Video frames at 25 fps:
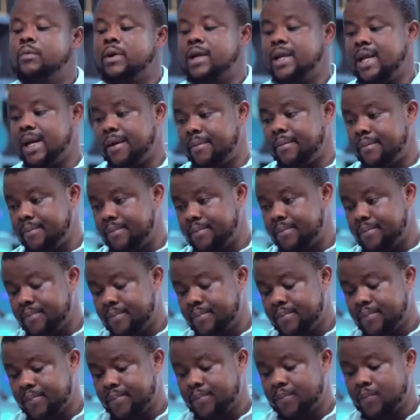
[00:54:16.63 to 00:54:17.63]
Madam,
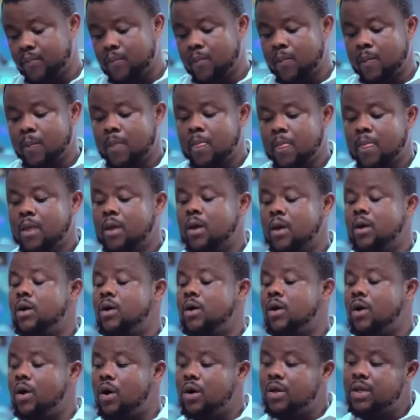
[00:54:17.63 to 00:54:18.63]

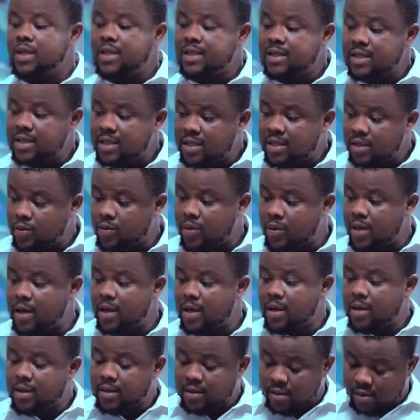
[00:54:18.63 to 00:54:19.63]
all these things
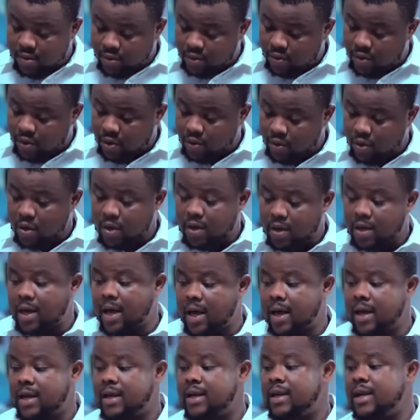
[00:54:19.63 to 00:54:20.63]
where you dey talk
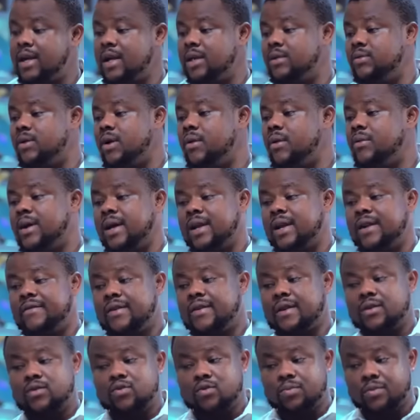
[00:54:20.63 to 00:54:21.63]
now, you get the one where I
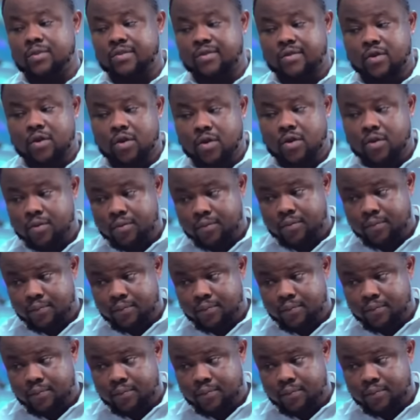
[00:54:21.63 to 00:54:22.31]
never do before.